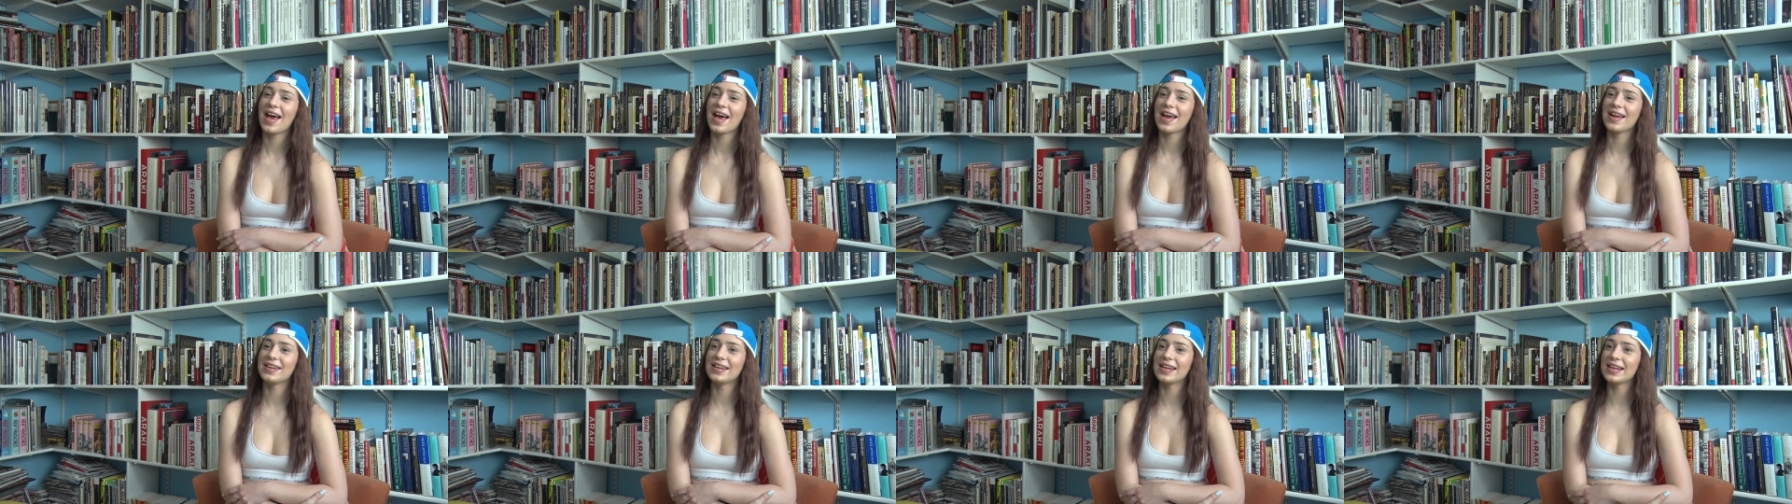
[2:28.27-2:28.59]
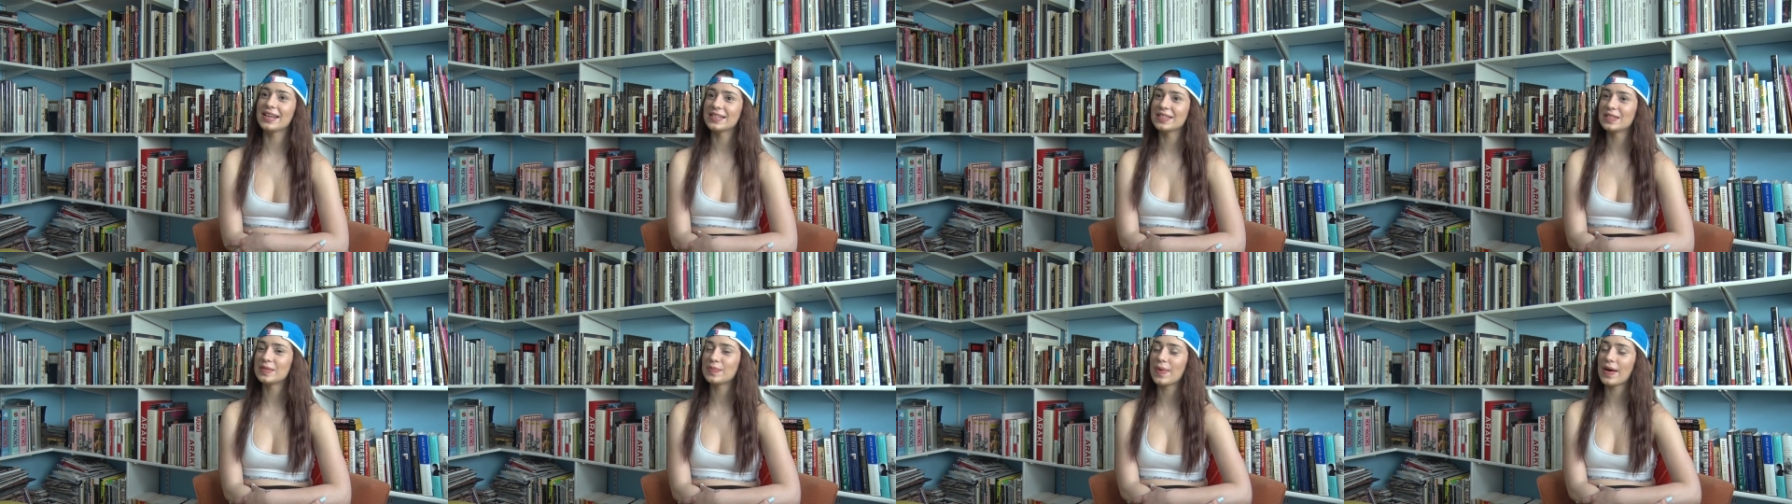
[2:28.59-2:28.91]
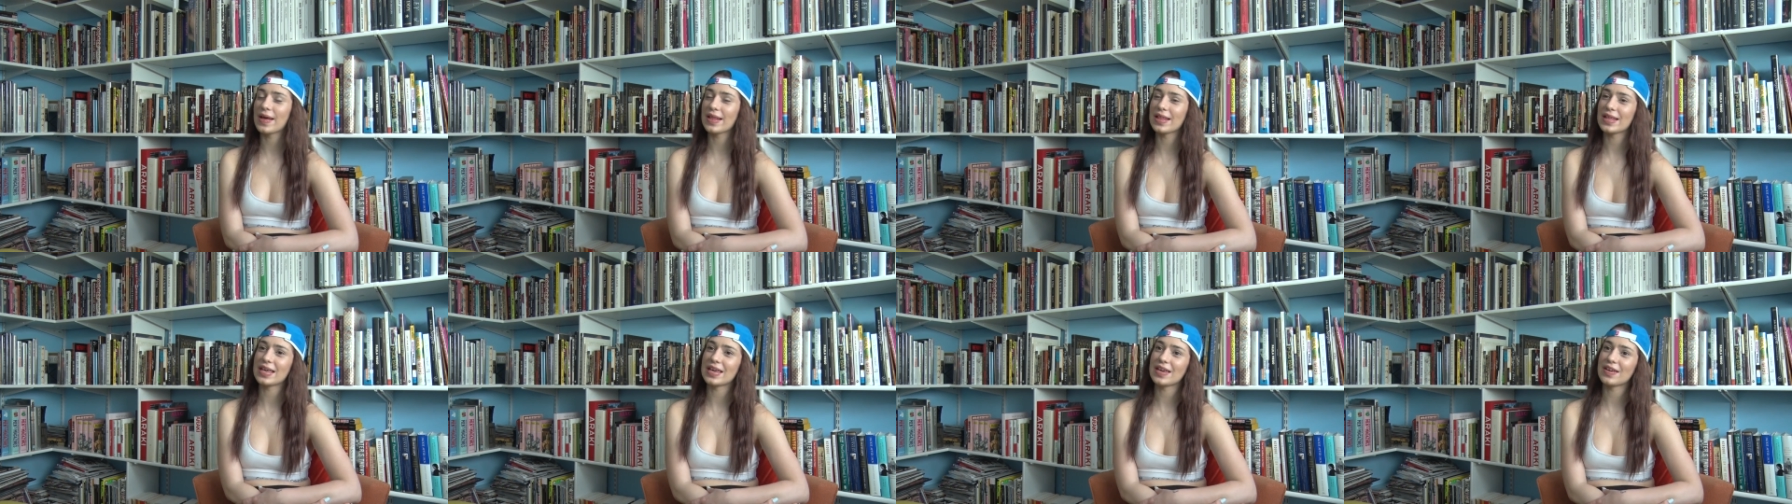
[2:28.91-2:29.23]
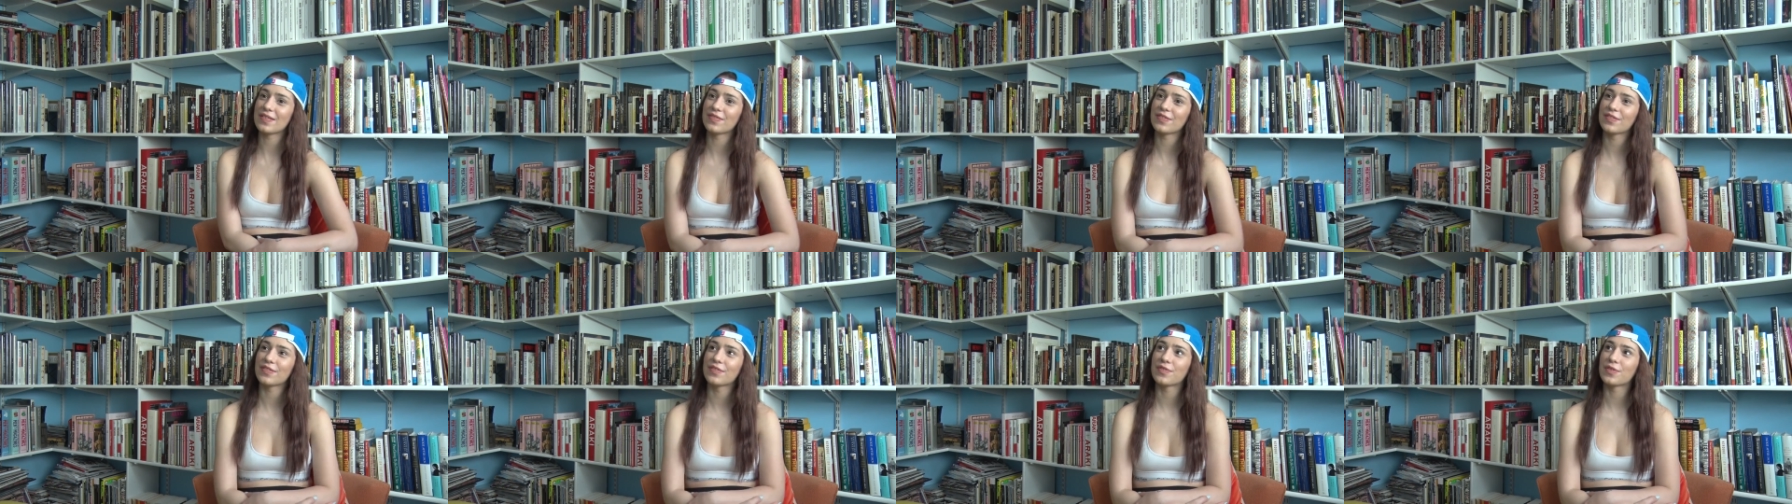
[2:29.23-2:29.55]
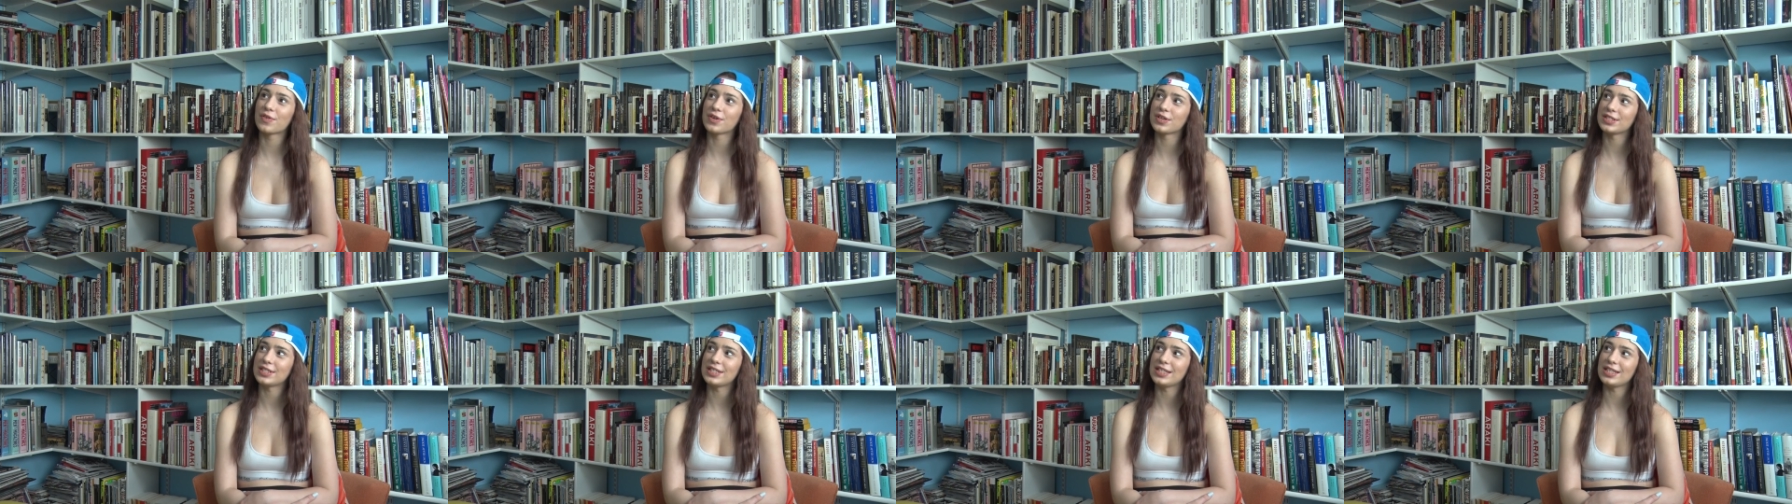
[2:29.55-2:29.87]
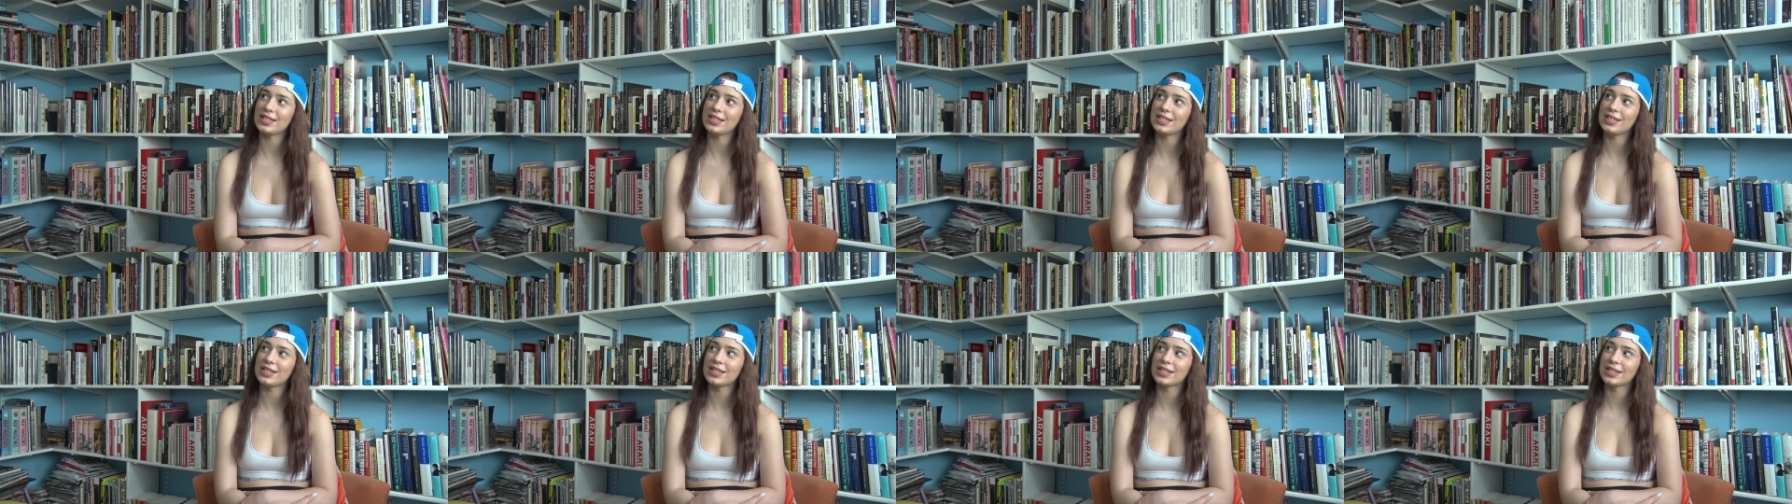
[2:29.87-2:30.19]
I danced ballet for
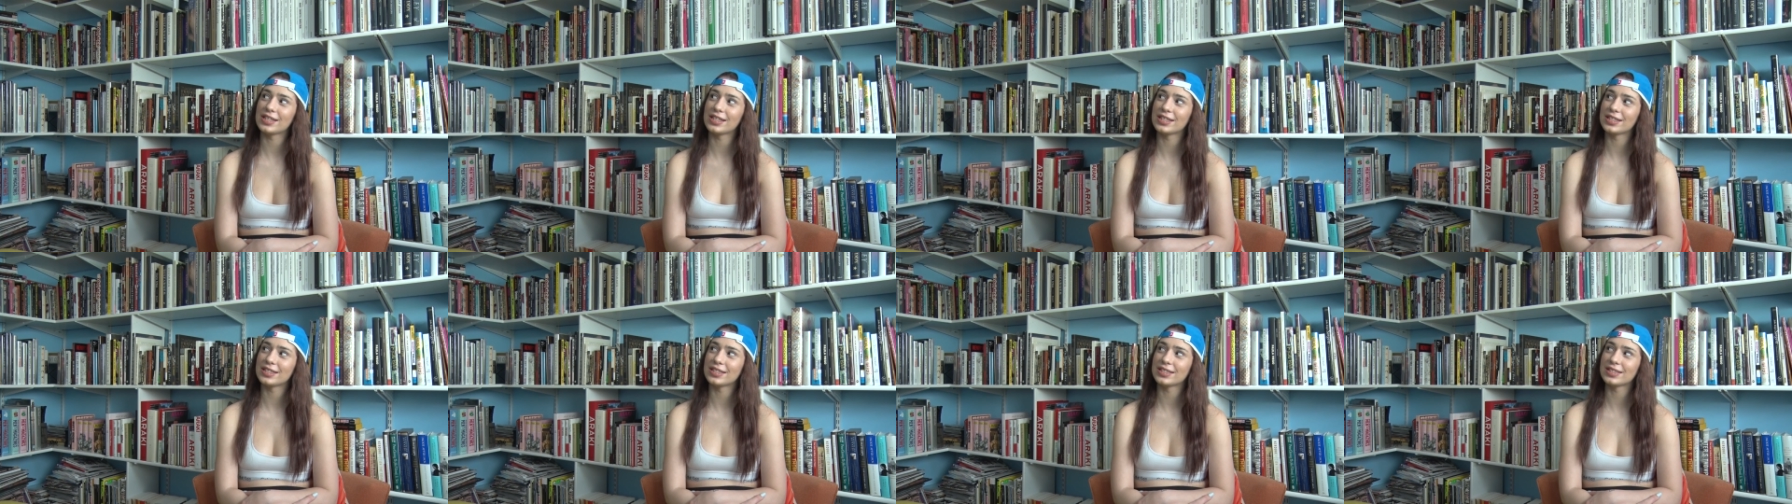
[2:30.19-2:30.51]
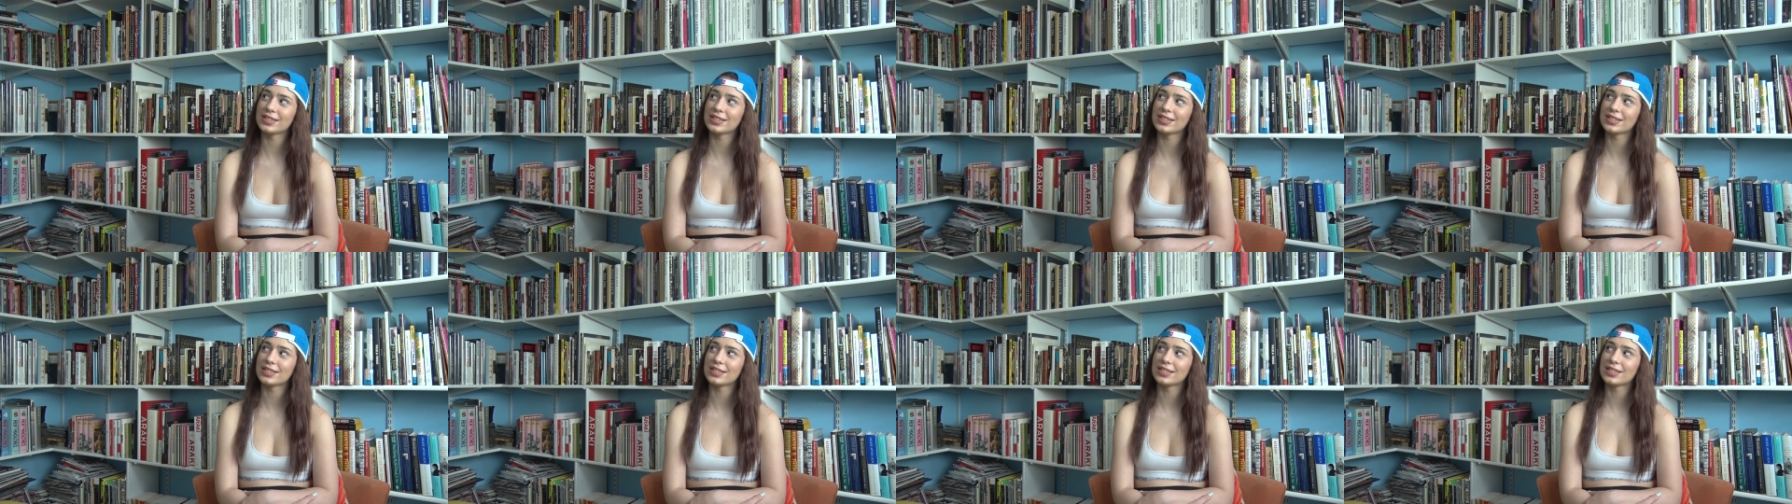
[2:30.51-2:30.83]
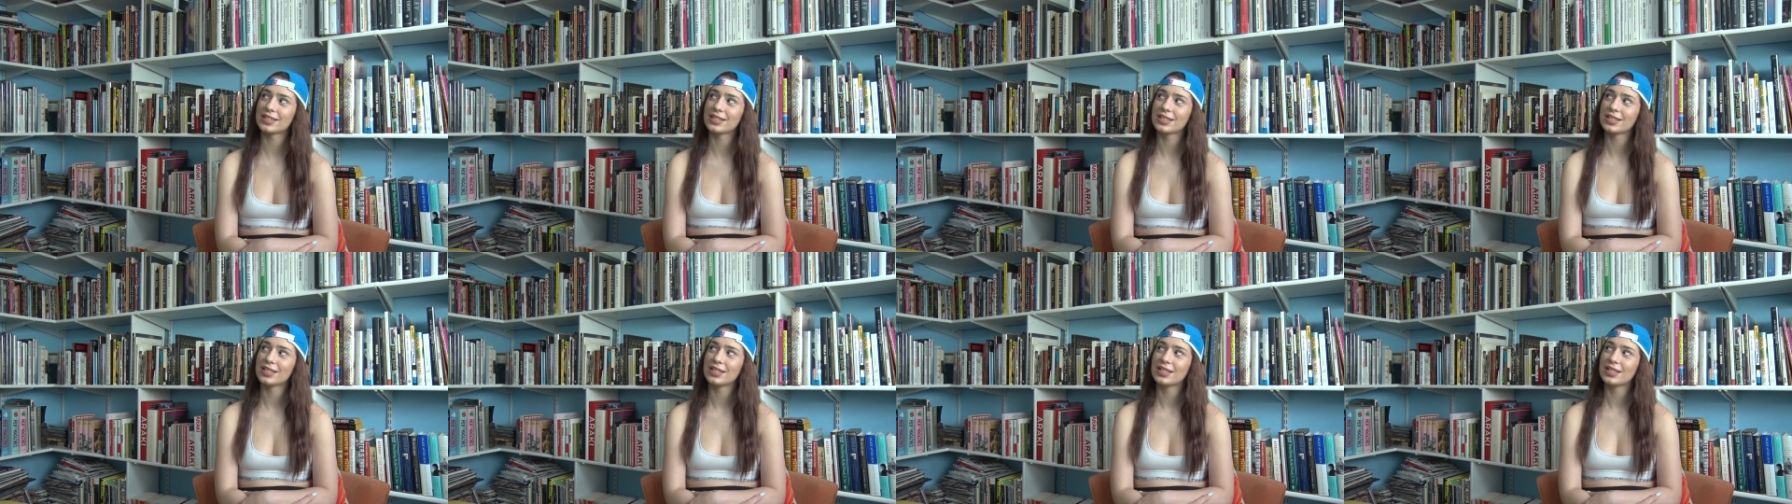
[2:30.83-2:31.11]
14 years.